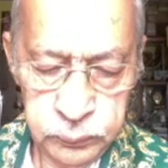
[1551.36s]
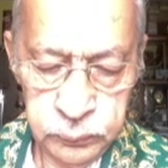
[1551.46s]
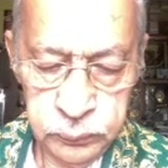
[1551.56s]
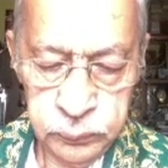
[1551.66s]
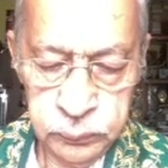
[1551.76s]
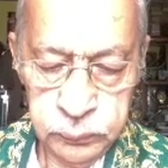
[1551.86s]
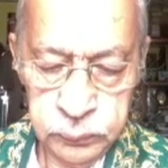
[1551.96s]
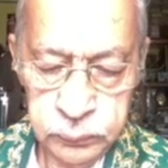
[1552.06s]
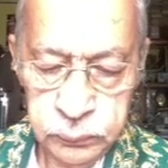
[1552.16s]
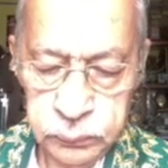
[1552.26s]

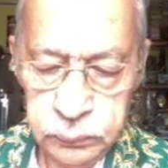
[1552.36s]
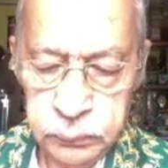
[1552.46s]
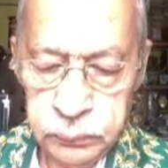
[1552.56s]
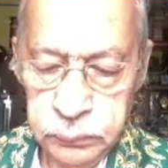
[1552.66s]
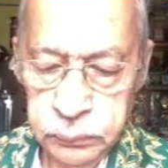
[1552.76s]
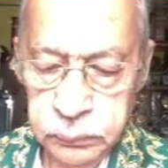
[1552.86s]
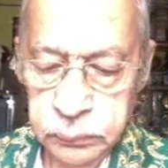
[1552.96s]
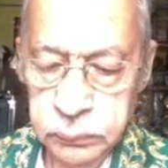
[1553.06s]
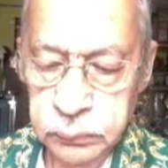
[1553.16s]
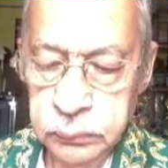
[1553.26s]

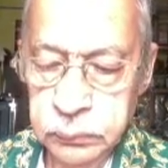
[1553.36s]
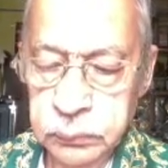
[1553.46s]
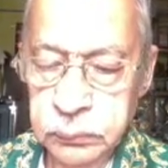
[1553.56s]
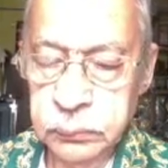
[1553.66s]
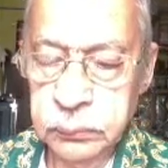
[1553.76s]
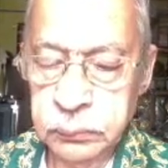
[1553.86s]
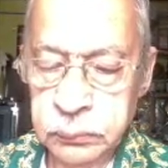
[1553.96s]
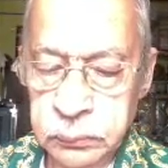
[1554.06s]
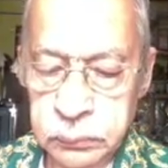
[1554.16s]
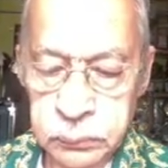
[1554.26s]

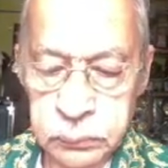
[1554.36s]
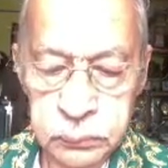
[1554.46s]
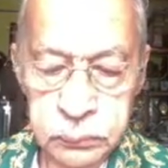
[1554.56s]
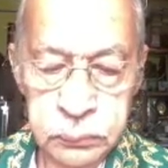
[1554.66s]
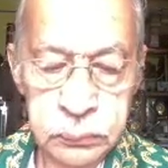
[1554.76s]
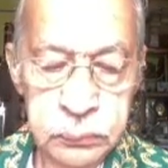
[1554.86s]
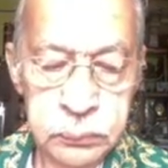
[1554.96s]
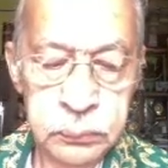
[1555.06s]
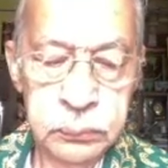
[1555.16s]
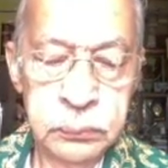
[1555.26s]

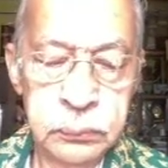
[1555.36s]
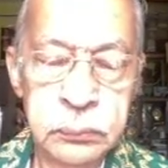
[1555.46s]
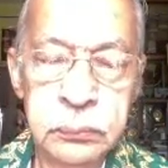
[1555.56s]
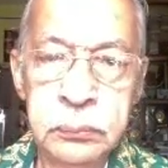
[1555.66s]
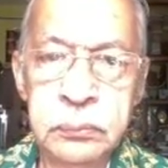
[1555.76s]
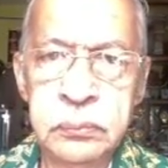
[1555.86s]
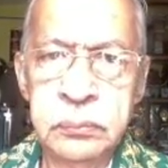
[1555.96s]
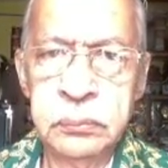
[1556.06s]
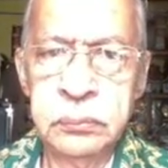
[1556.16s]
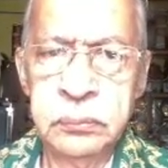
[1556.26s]

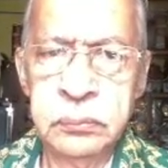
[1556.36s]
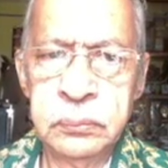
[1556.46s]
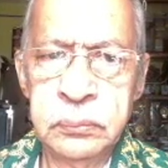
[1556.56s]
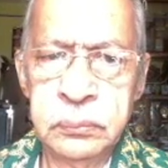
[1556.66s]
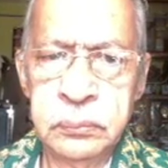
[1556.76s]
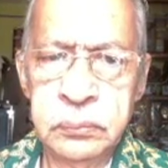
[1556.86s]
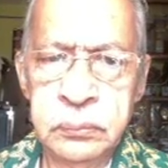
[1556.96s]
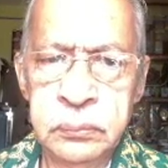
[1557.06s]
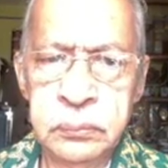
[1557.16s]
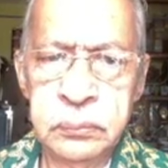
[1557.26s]

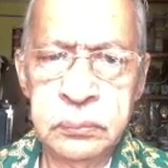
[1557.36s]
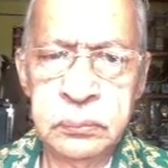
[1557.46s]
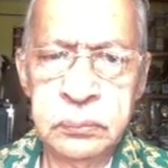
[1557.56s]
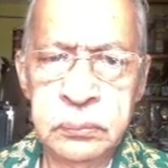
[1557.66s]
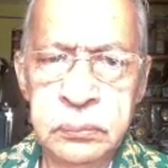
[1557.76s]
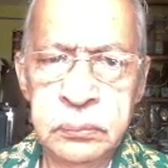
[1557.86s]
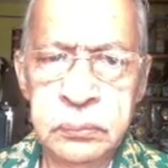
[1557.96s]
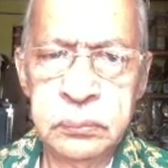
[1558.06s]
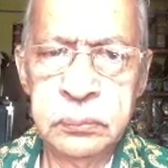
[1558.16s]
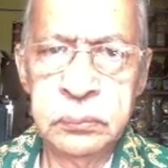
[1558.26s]

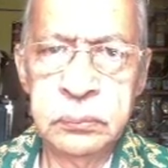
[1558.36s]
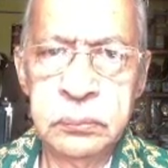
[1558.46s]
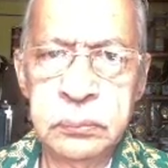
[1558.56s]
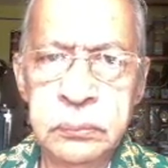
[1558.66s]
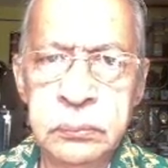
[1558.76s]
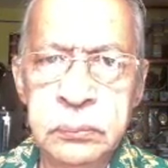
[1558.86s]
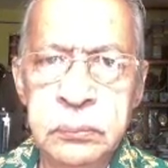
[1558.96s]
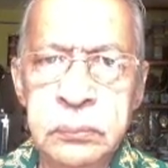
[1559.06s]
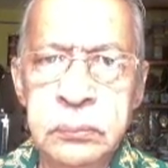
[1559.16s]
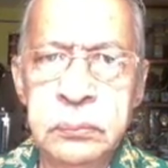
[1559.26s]
[no speech]